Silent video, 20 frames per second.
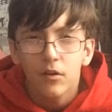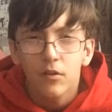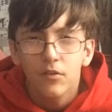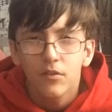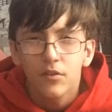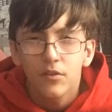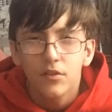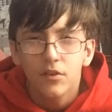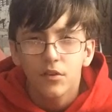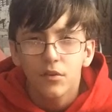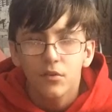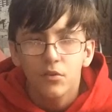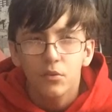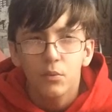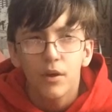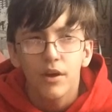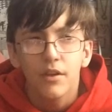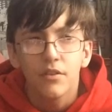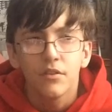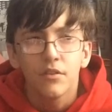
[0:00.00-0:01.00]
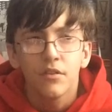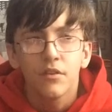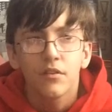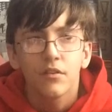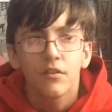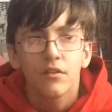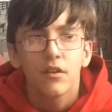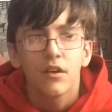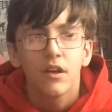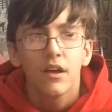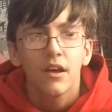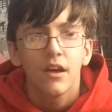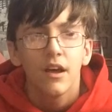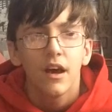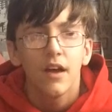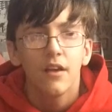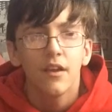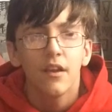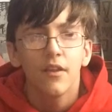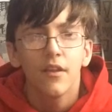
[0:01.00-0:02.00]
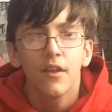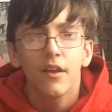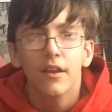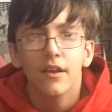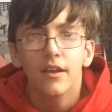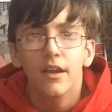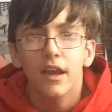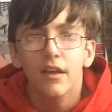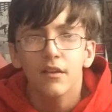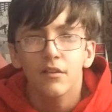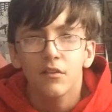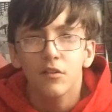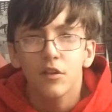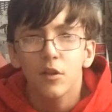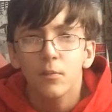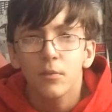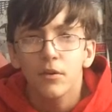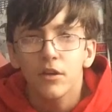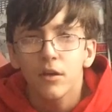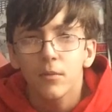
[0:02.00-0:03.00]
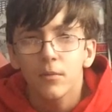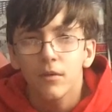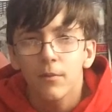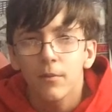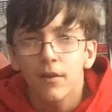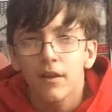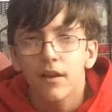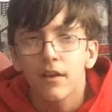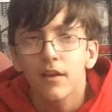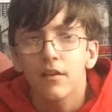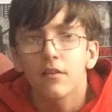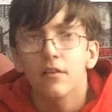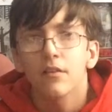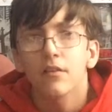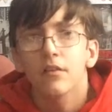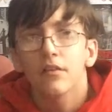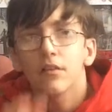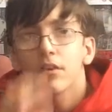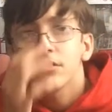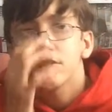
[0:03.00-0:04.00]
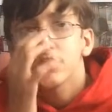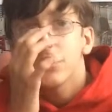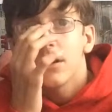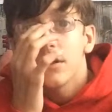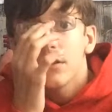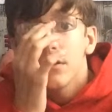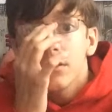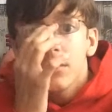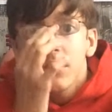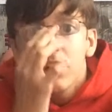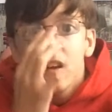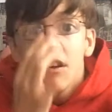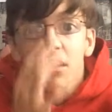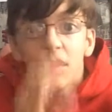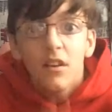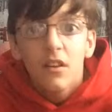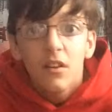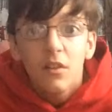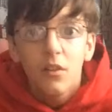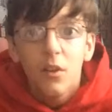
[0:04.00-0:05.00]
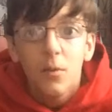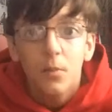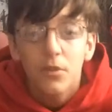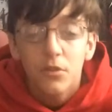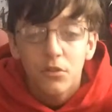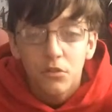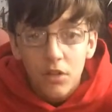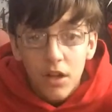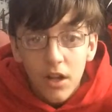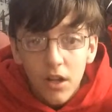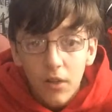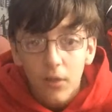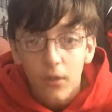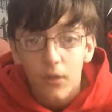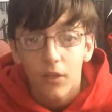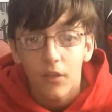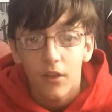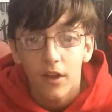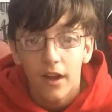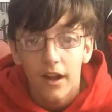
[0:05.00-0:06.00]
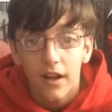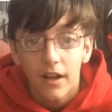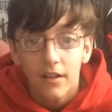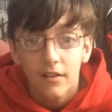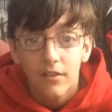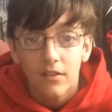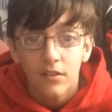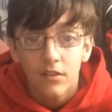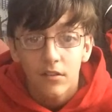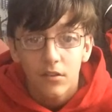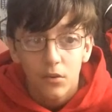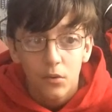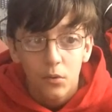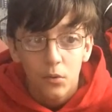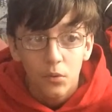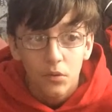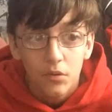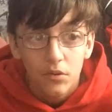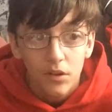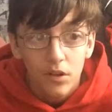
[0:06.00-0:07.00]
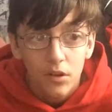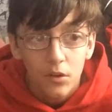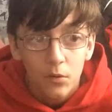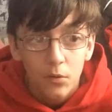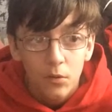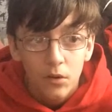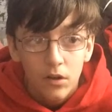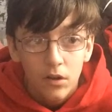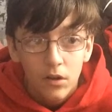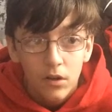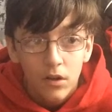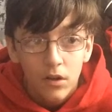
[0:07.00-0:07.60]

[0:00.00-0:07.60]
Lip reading: on the two twins, and then they gain superhuman abilities such as super strength and also